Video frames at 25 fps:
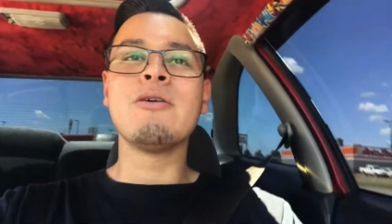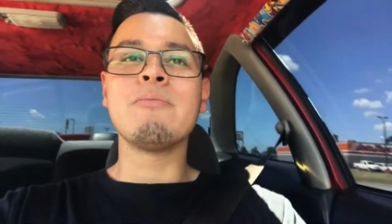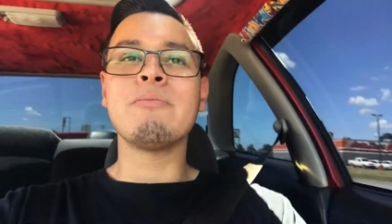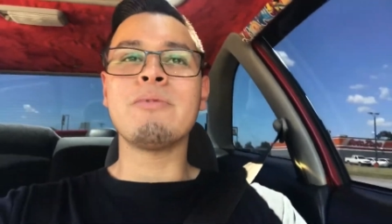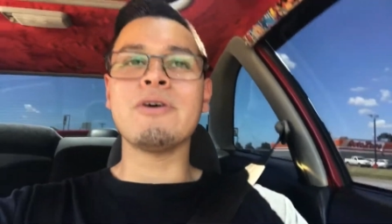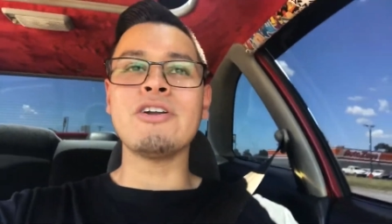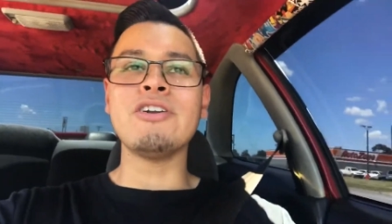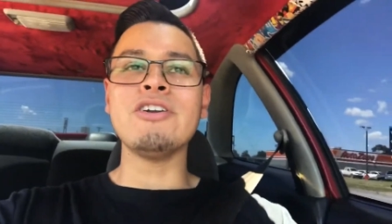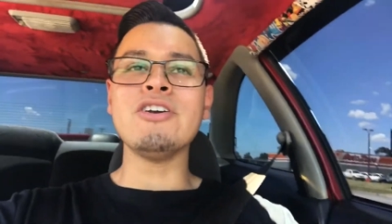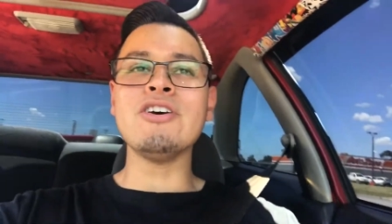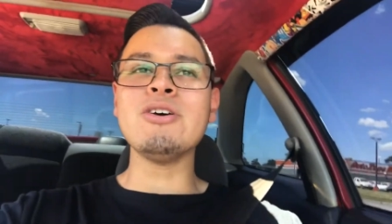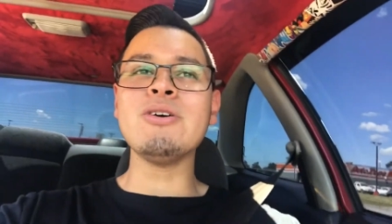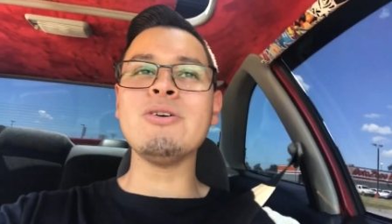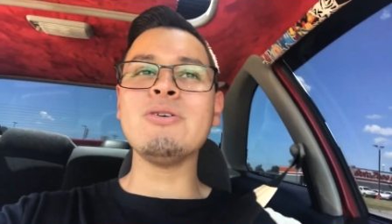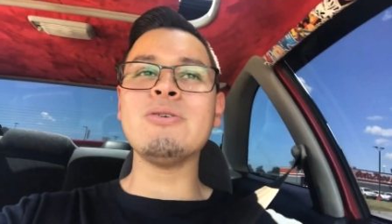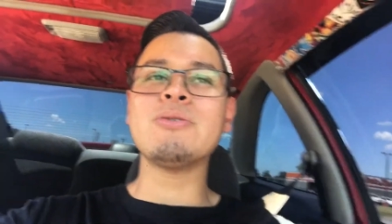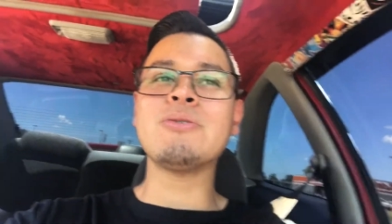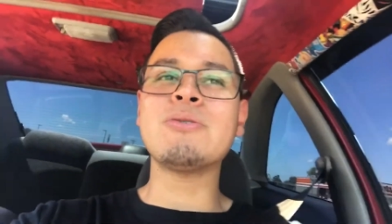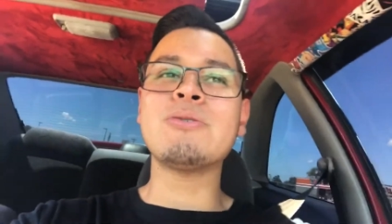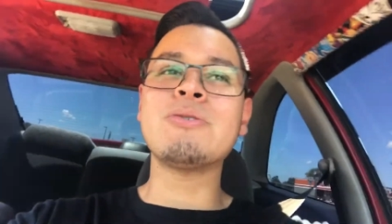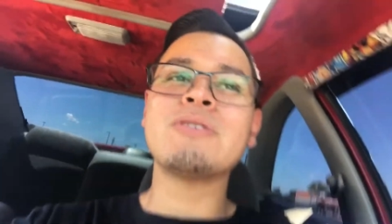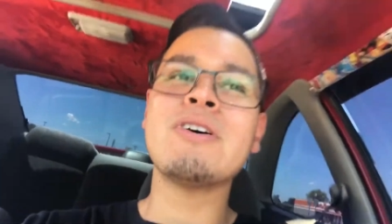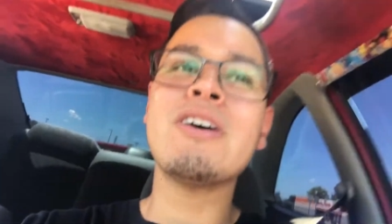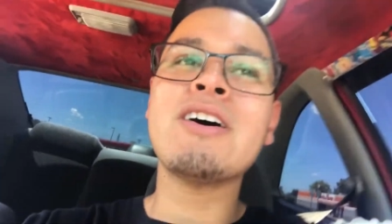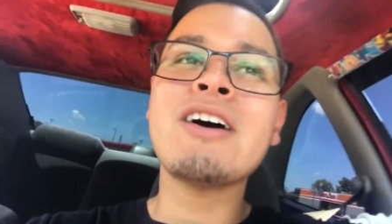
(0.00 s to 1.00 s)
But no,
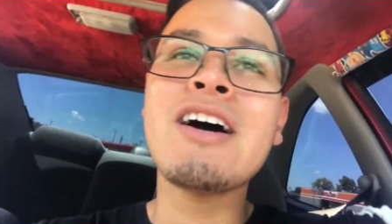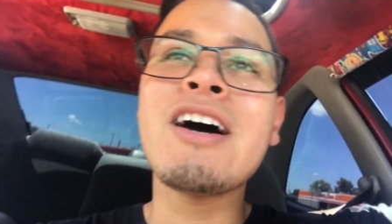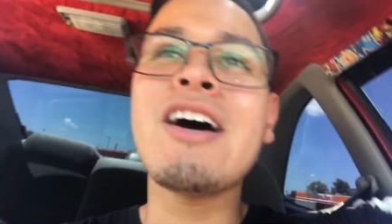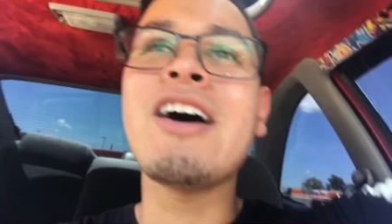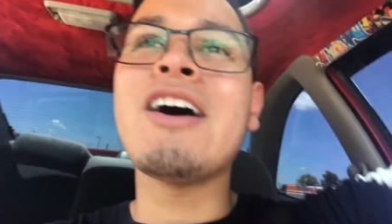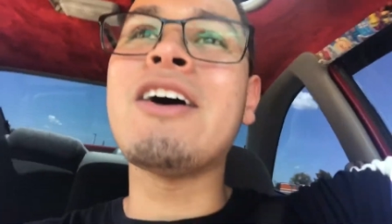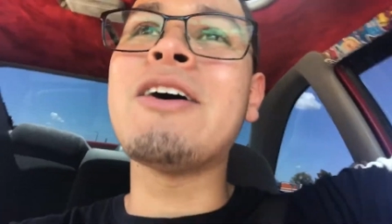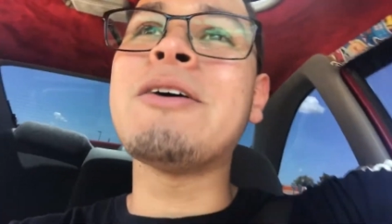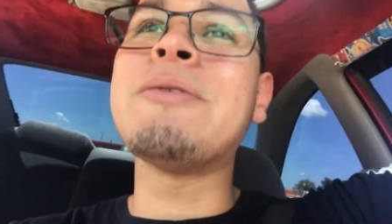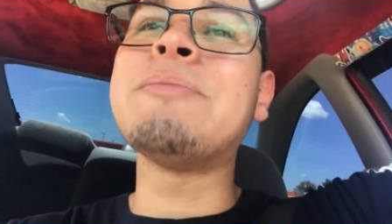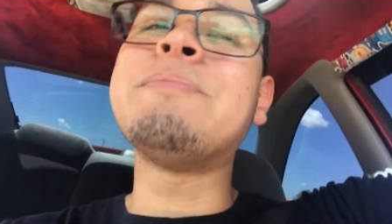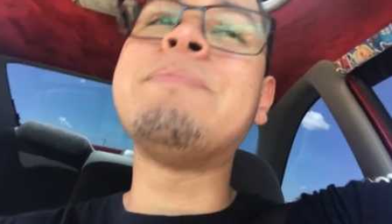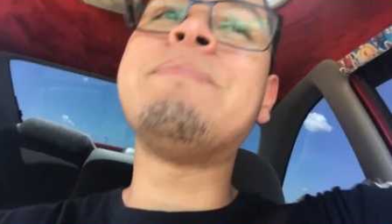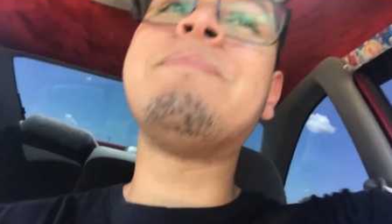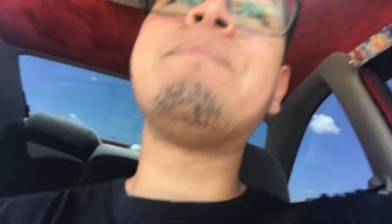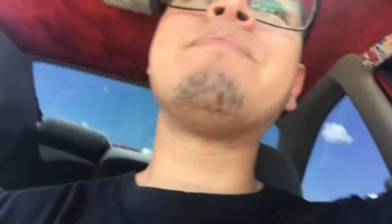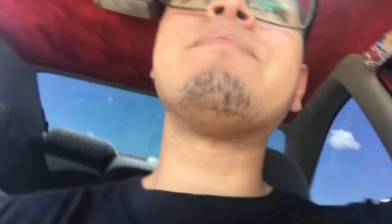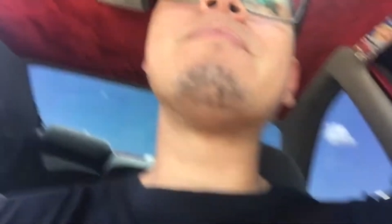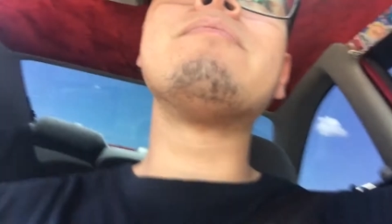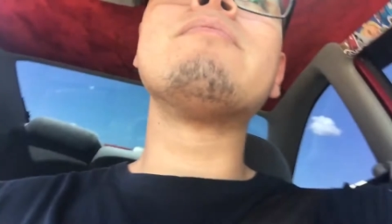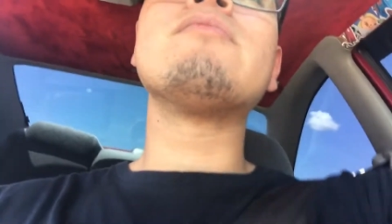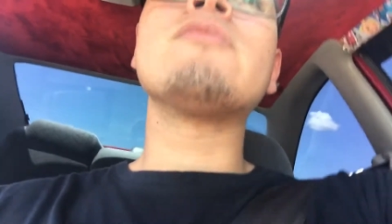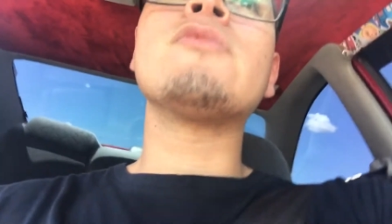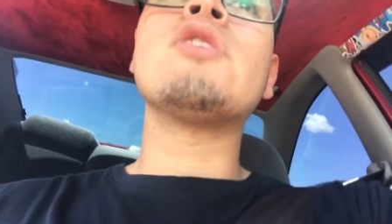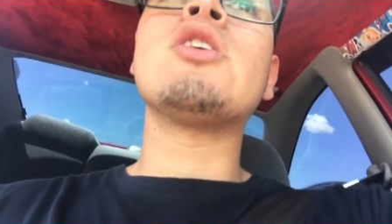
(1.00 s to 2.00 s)
um,
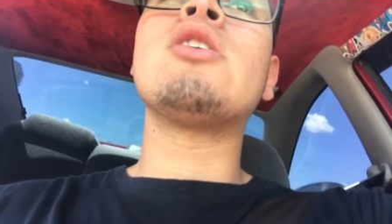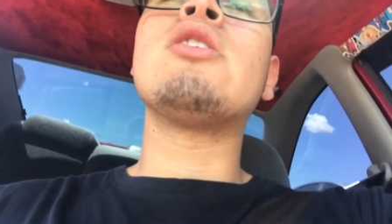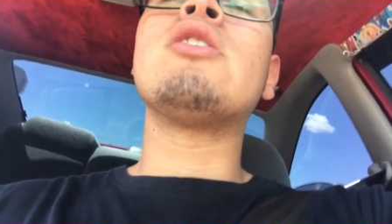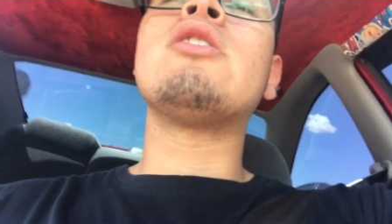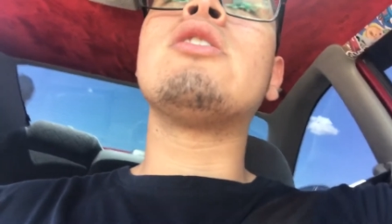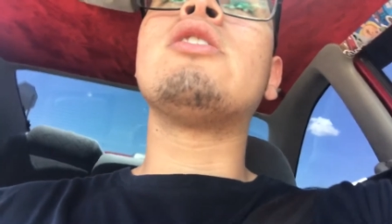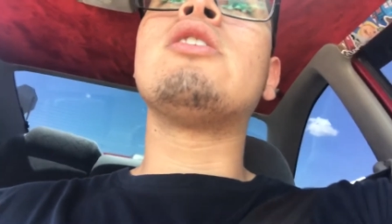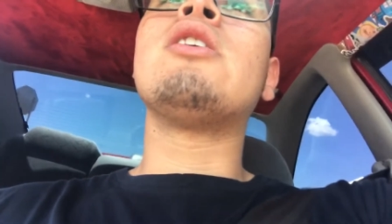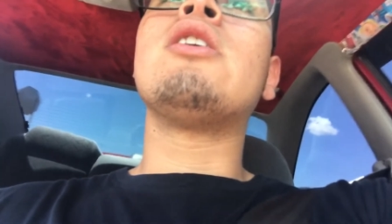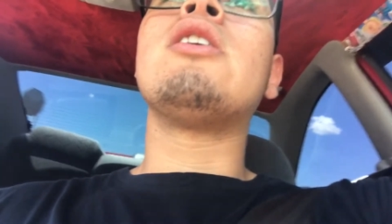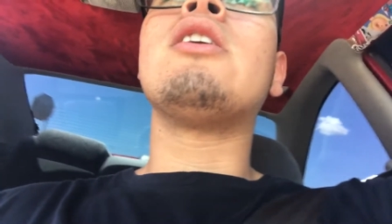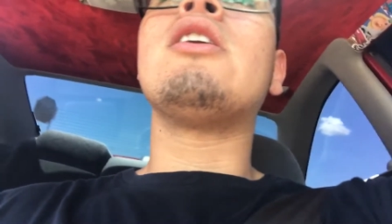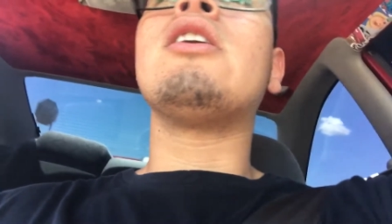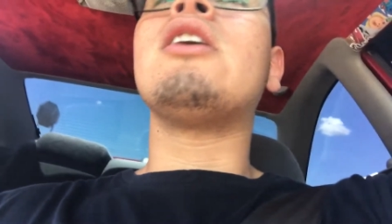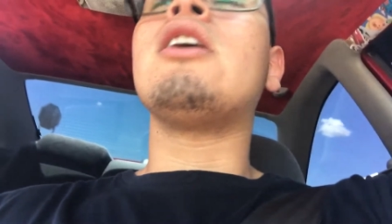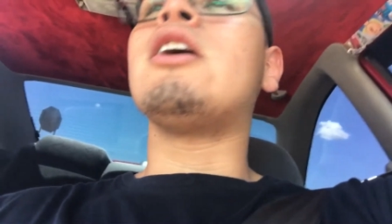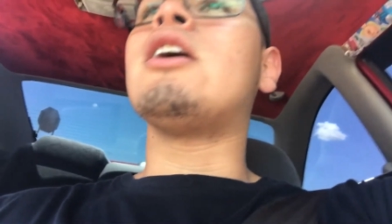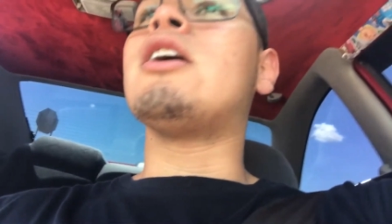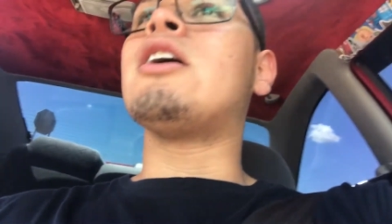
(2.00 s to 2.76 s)
uh,